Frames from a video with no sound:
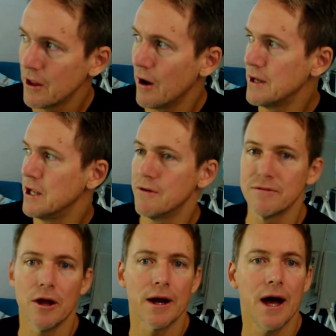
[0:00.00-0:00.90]
The idea
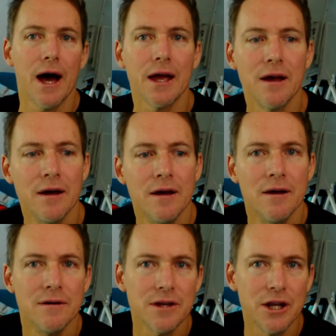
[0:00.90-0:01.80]
of like, hey,
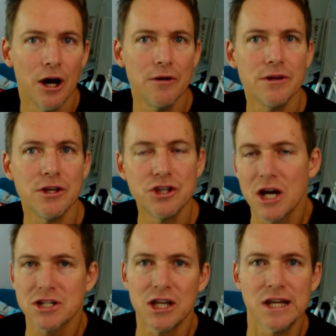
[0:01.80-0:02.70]
you're
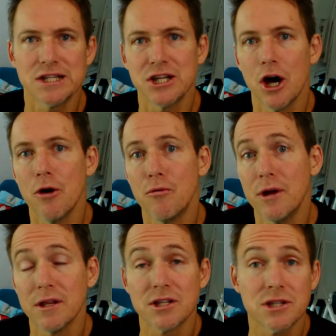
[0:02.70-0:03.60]
just getting to know
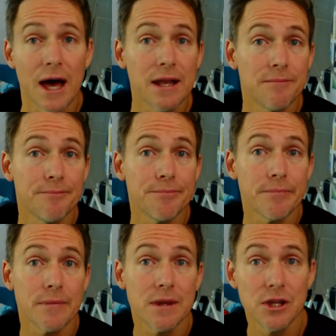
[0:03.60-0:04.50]
real estate.
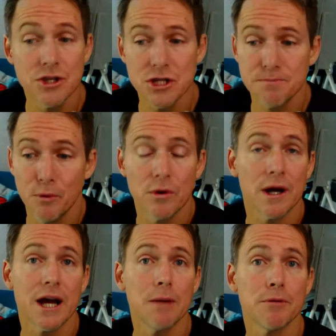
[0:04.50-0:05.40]
You just
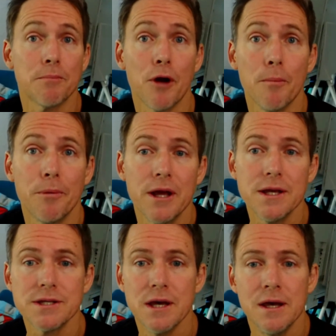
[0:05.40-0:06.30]
bought a couple of
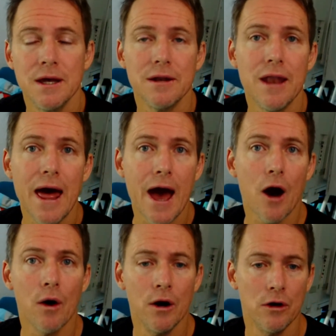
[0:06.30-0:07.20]
properties.
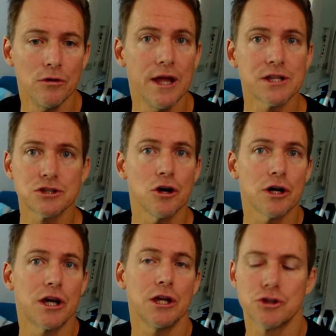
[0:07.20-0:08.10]
Now let's
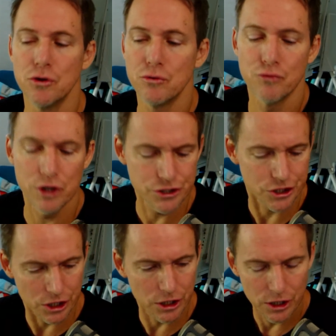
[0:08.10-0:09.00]
not get too
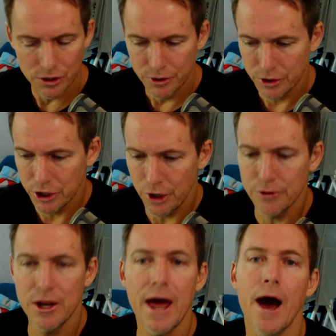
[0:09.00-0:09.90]
risky.
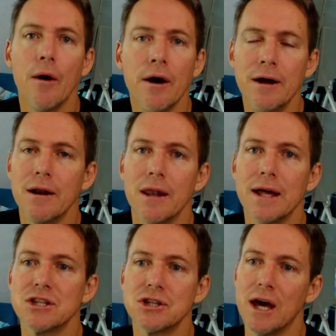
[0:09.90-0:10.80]
Now
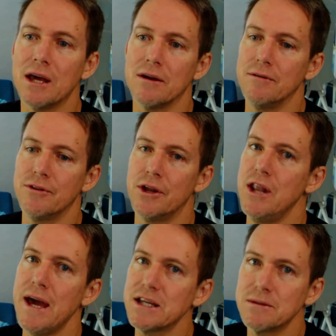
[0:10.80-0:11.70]
let's take the
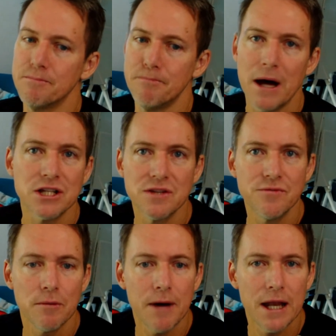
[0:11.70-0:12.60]
next bunch
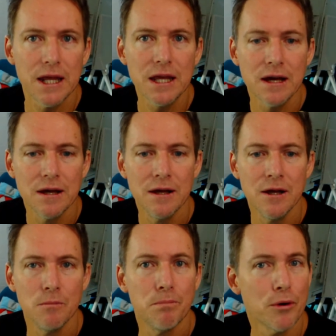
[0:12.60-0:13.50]
of your money,
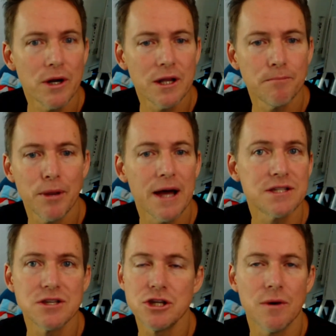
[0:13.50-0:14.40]
put it in
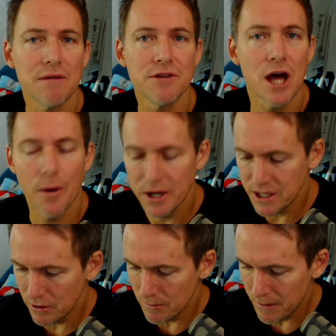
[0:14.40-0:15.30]
places you have no
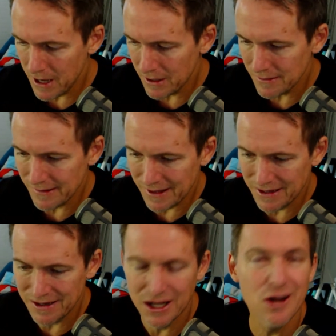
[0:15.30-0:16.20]
idea about
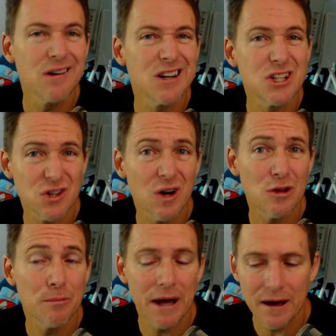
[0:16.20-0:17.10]
and little
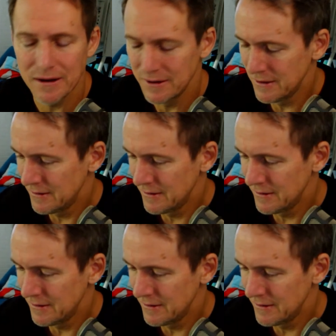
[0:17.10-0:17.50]
control about.